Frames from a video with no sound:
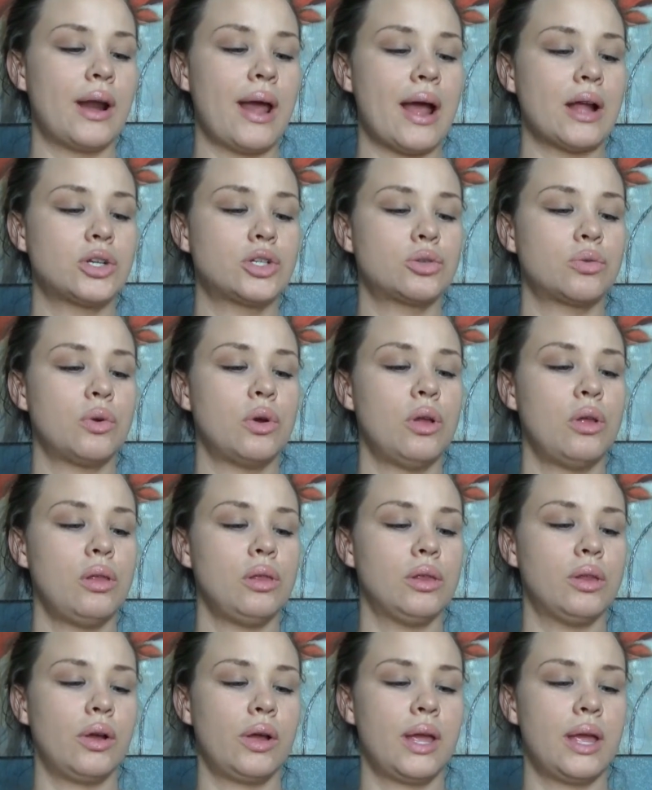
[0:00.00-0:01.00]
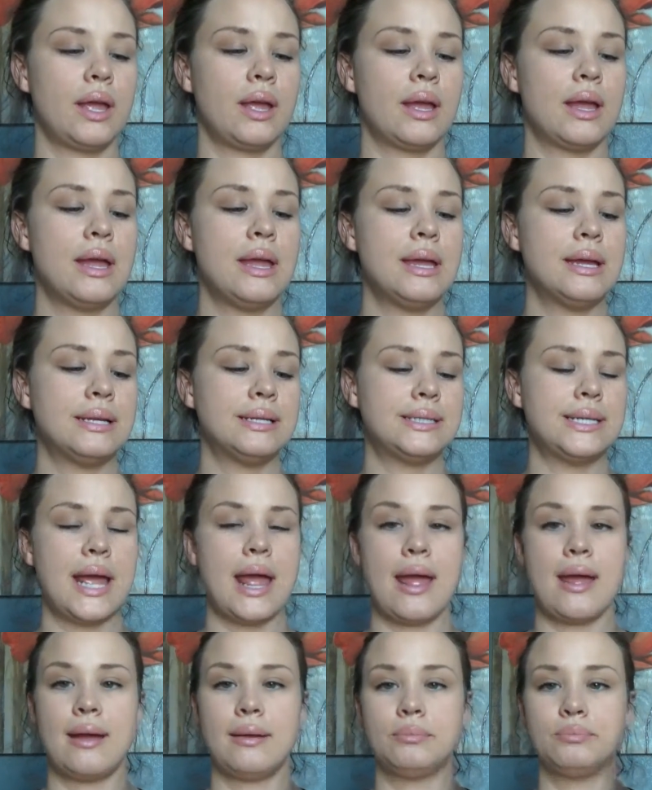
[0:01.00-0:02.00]
natural looking
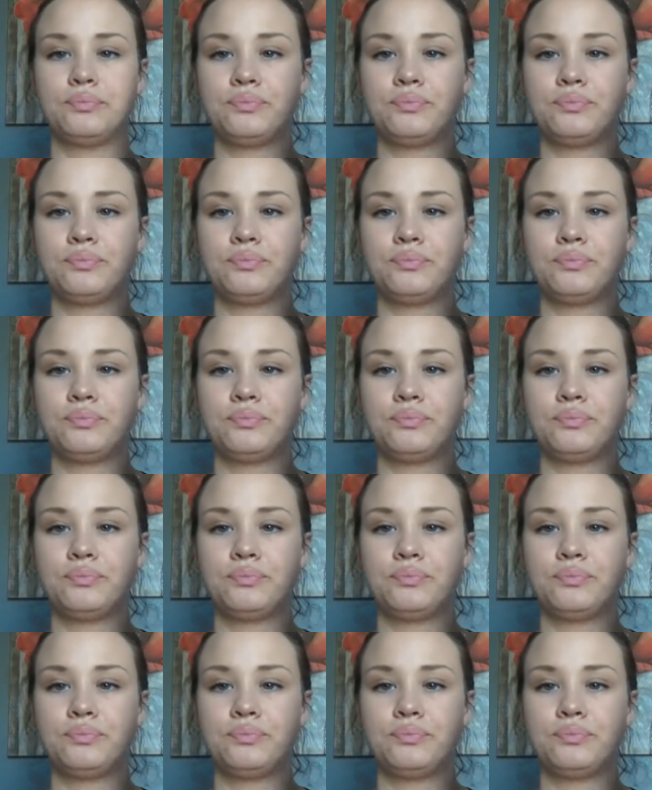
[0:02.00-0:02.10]
tan.